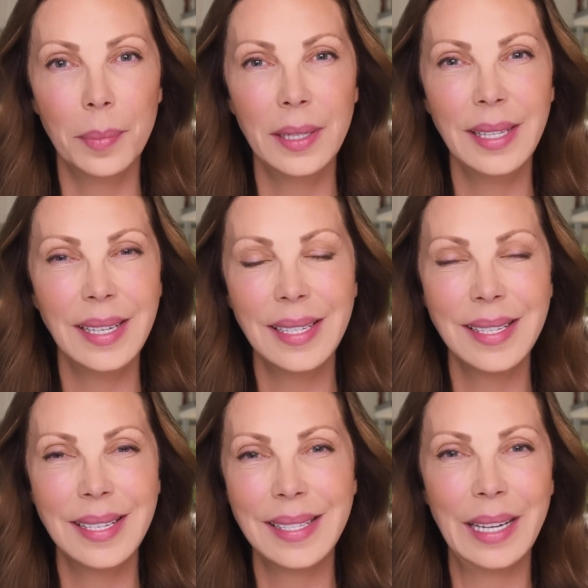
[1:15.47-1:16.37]
but that
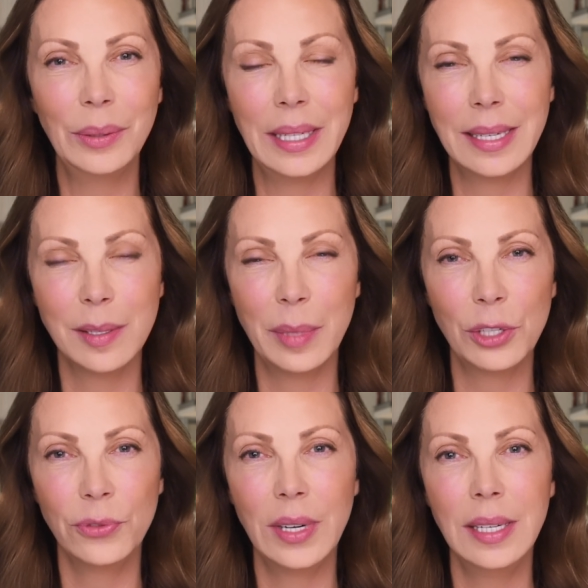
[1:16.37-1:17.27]
doesn't sound like as
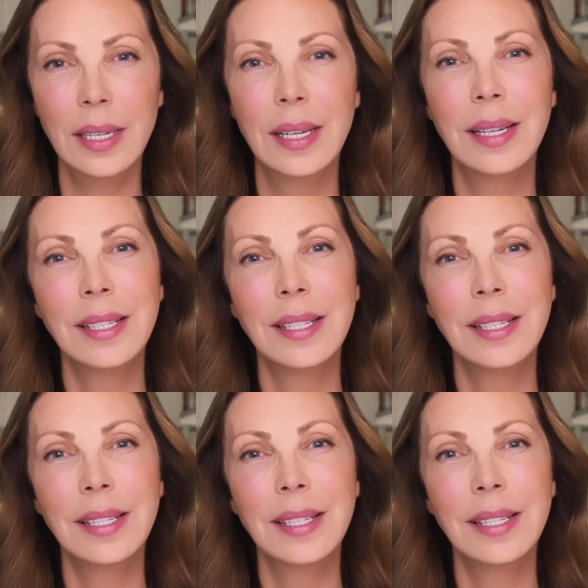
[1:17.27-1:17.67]
much fun.